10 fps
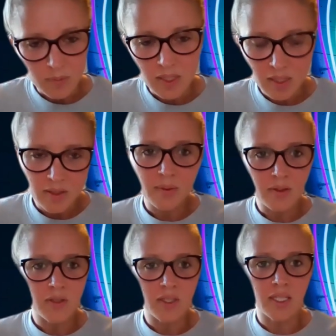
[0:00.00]
thought is
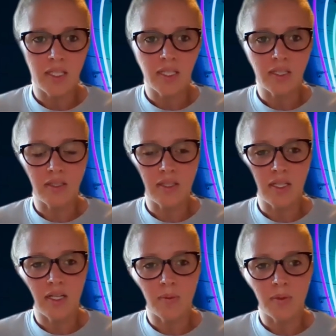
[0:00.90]
absolutely one of
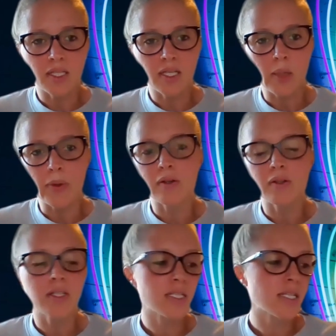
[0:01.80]
the key things
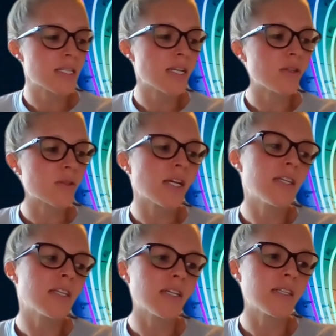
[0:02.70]
we're thinking about, because
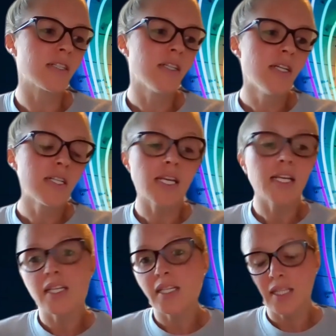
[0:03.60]
as I say, you're
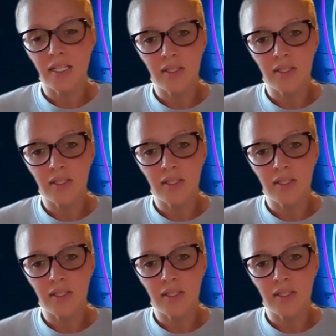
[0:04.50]
taking